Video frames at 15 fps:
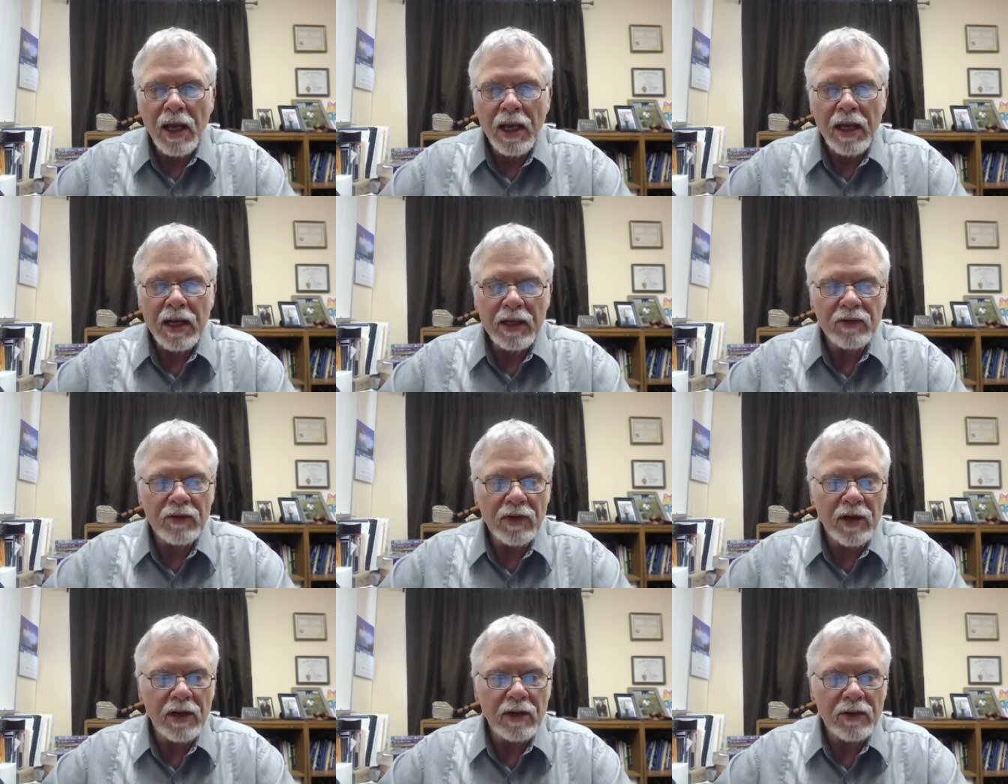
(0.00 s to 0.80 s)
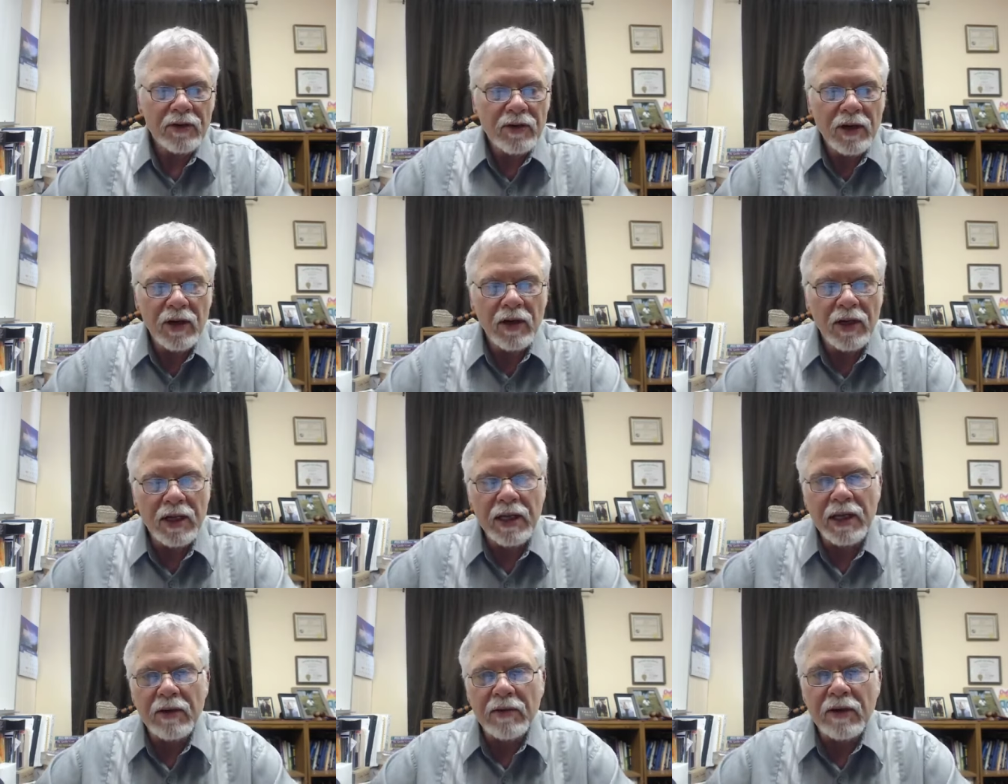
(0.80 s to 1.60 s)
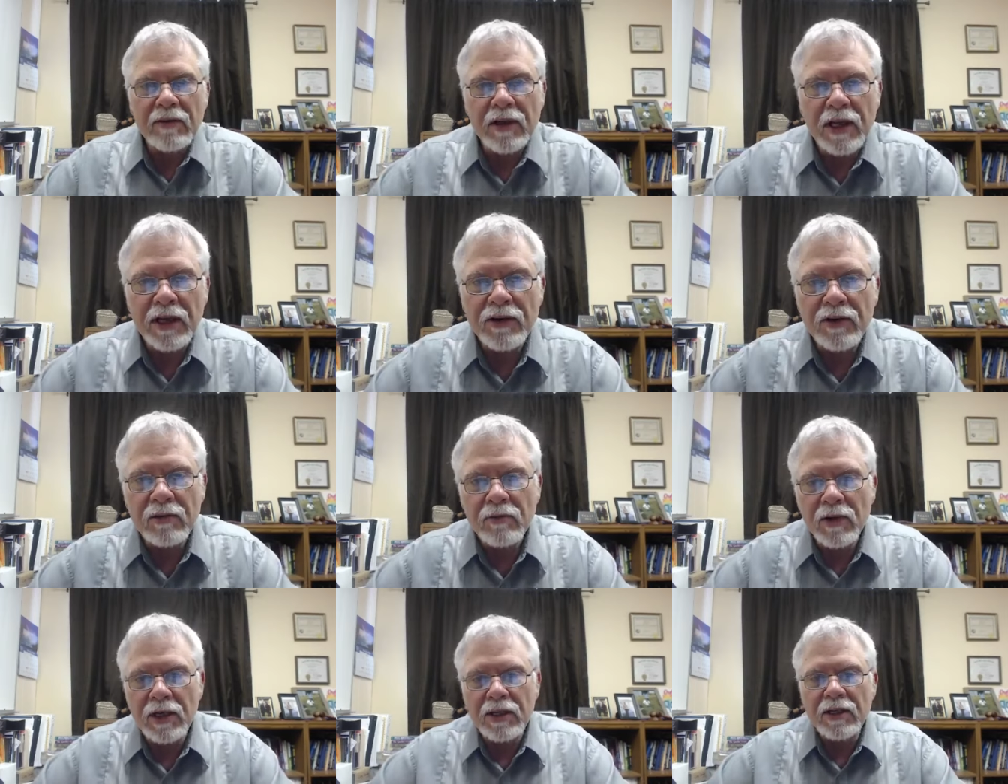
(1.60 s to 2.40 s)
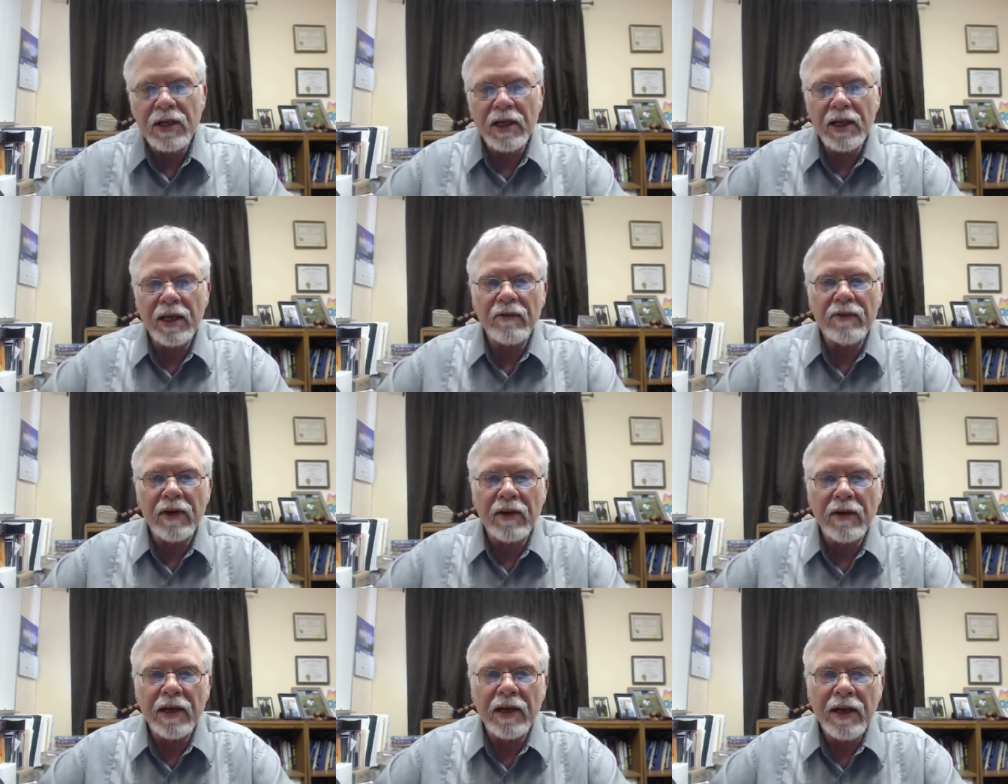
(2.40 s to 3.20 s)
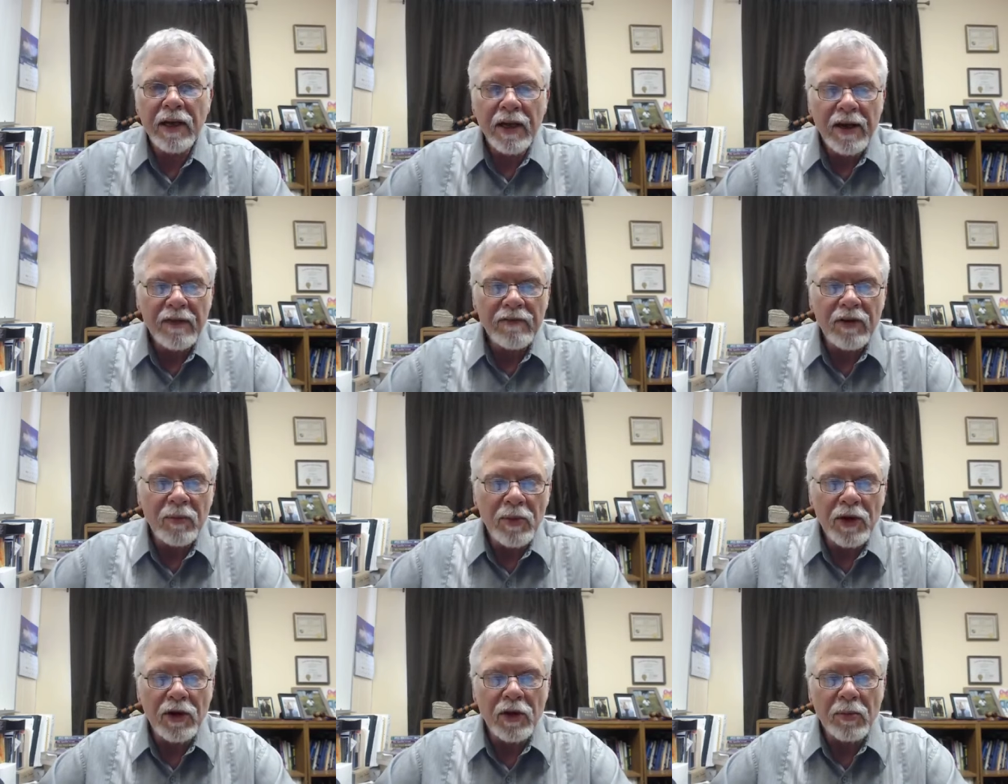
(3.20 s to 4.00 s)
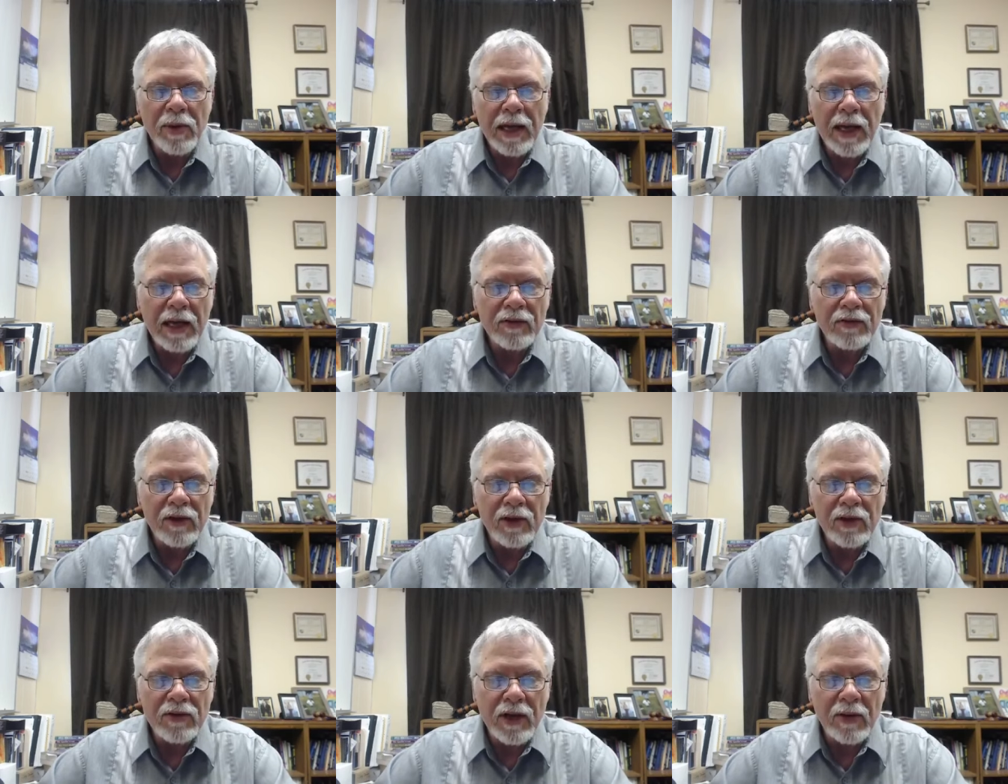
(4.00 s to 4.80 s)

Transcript: And I started start looking in Revelation 1:10, very familiar passage.